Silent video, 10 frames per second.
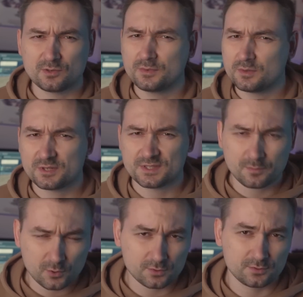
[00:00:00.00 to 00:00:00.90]
capable of
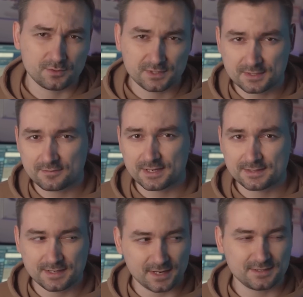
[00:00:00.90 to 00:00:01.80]
drawing amazing
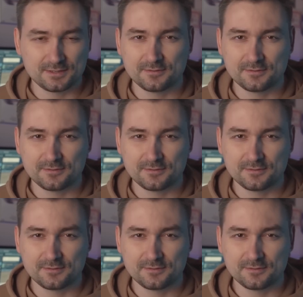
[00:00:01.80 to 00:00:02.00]
pictures upon